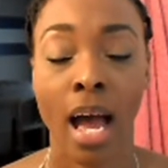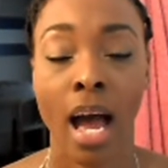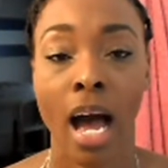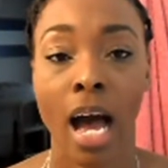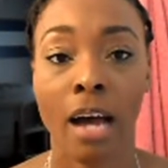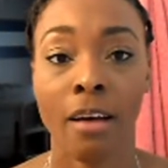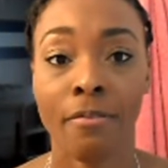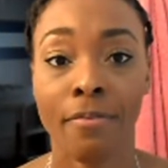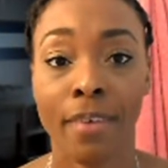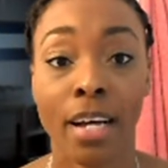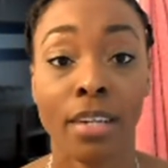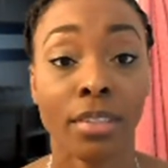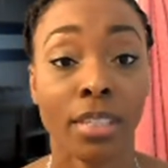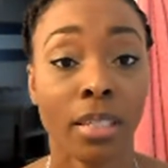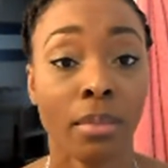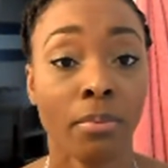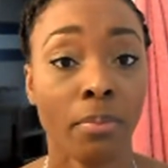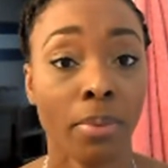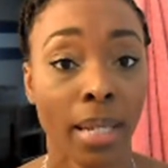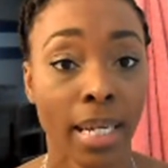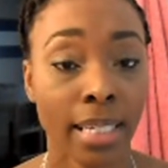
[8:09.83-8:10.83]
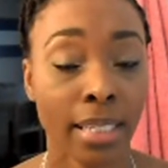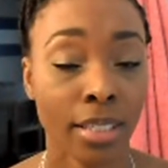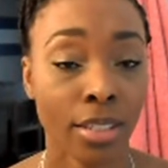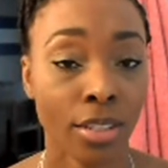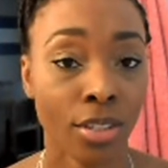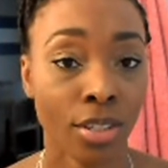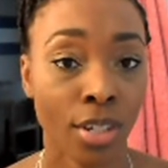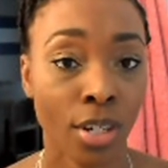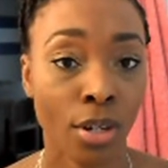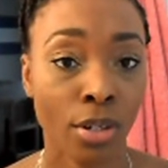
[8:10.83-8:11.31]
I found some places
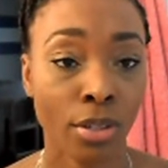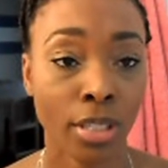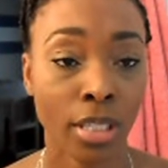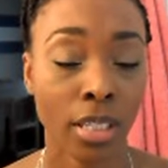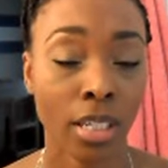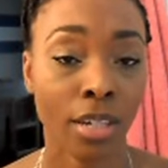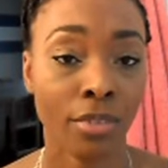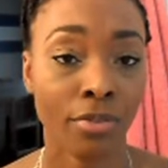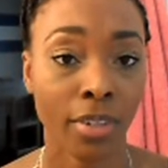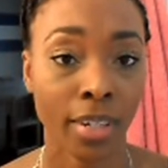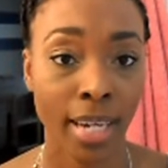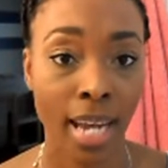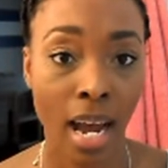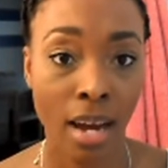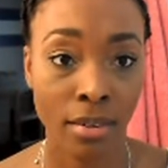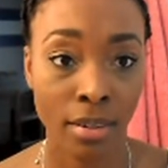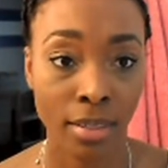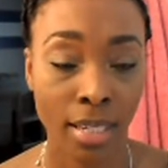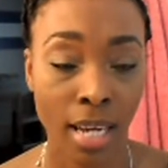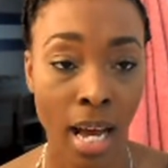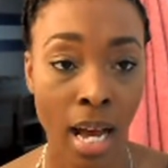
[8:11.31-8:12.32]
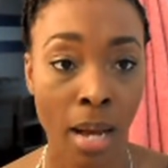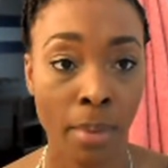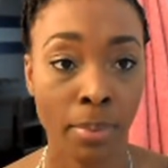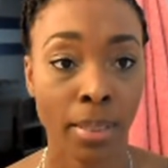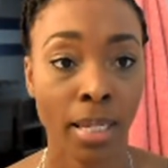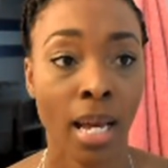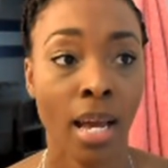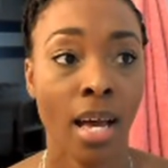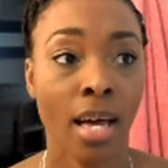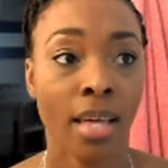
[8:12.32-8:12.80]
to go to look for countertops
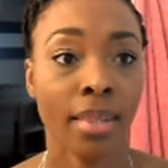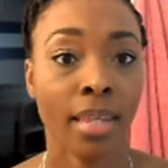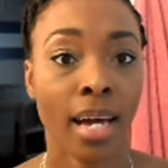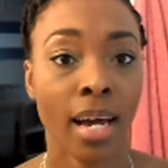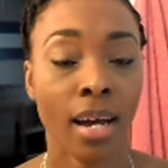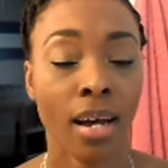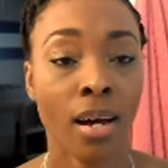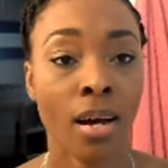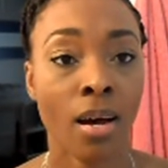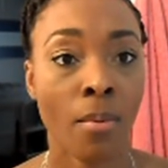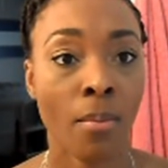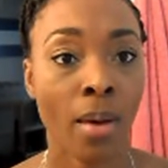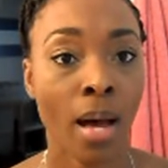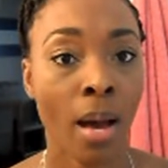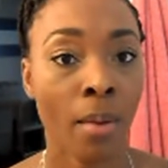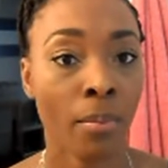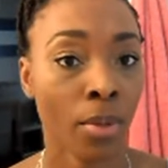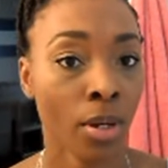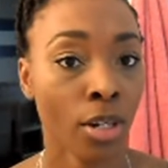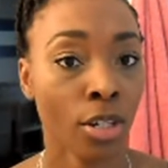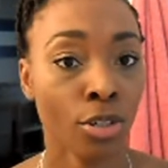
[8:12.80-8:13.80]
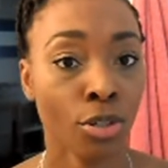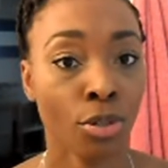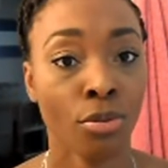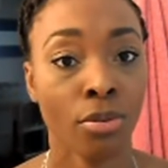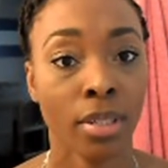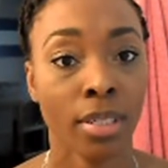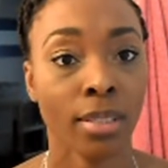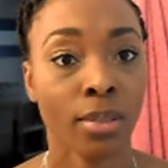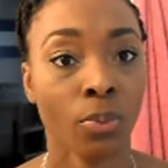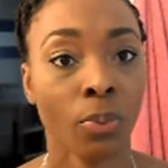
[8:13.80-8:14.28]
that I'm going to do
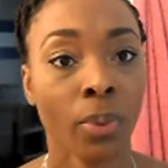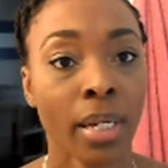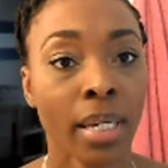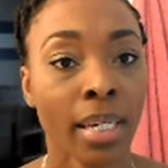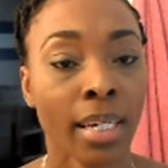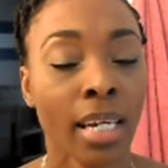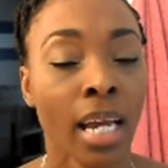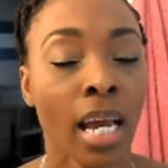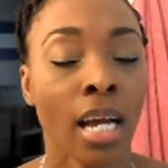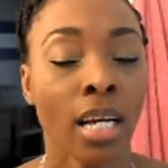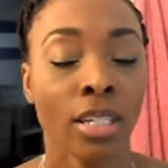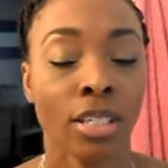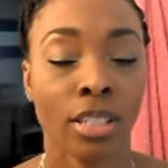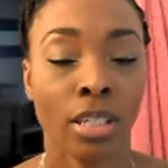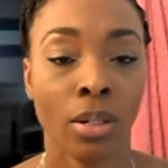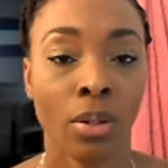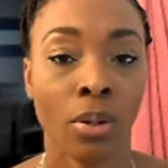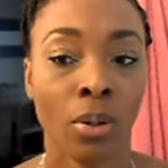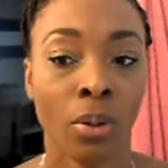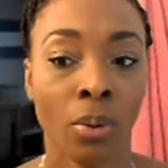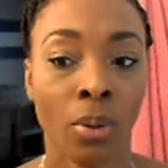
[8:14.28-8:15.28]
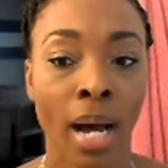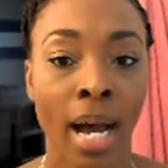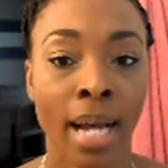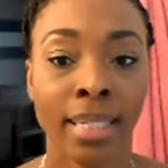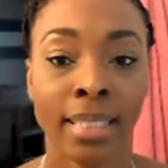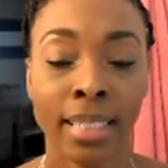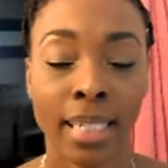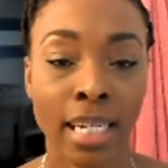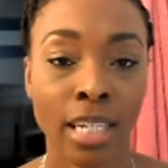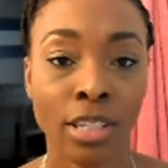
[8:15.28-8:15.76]
this week. So I
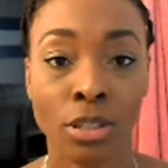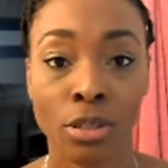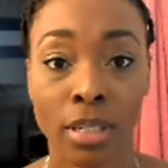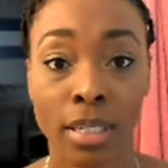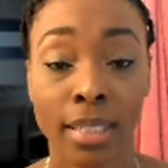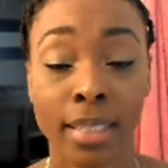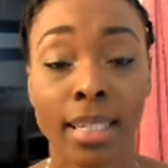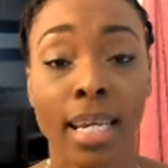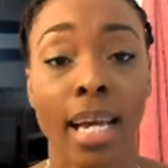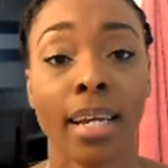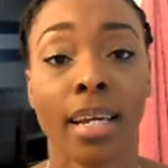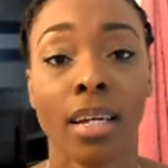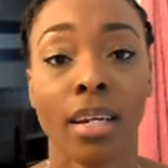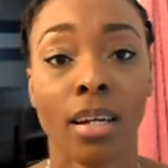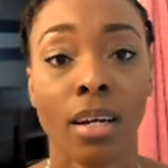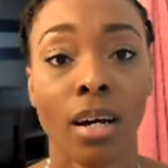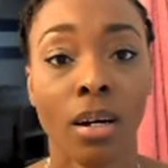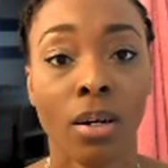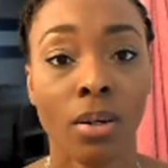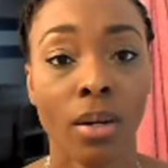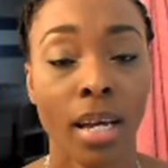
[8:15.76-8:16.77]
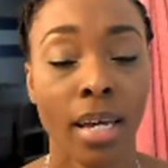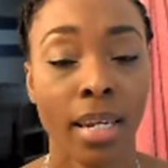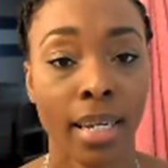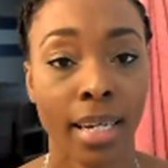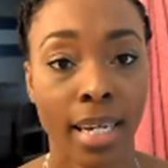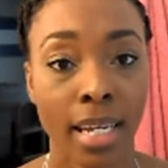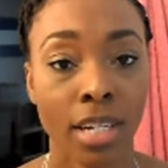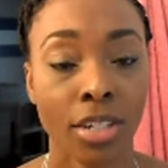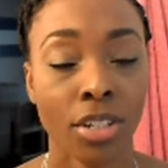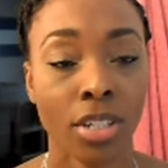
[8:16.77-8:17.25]
didn't do the second coat in the
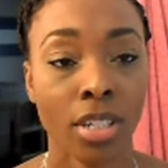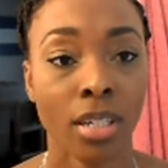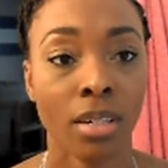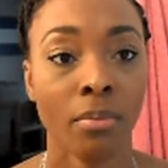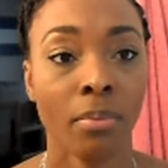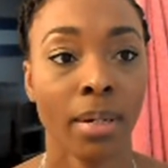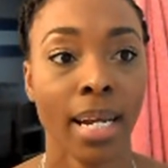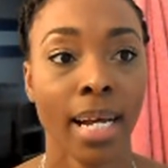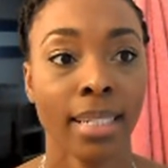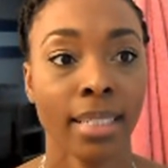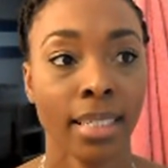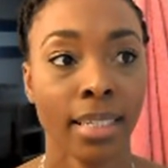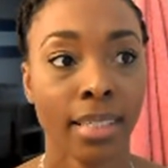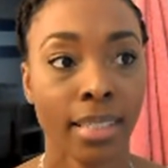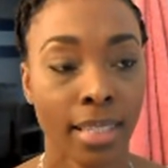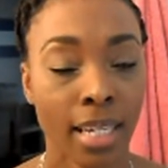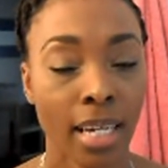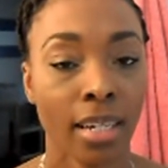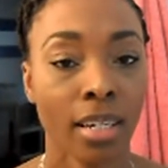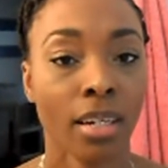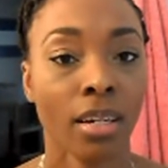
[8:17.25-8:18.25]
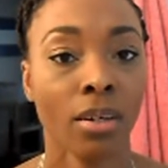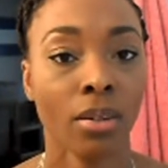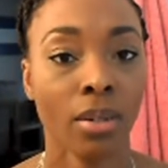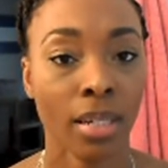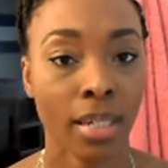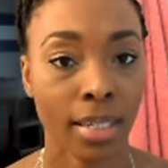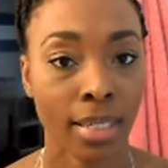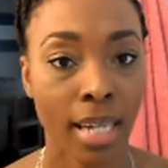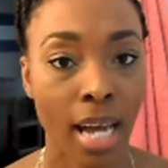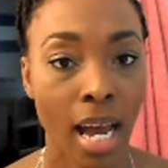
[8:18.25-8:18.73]
kitchen, but I did the second coat in
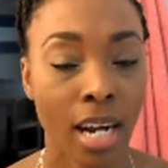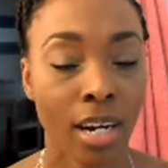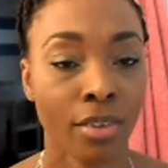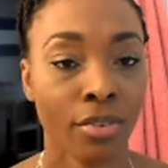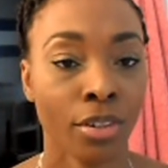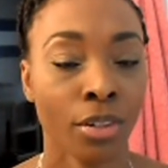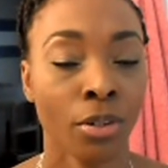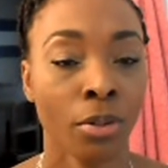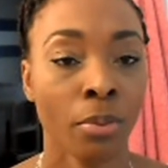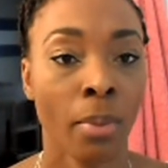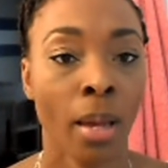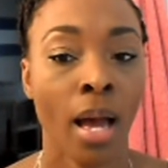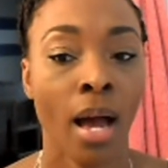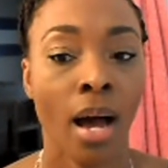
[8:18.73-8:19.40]
the dining room.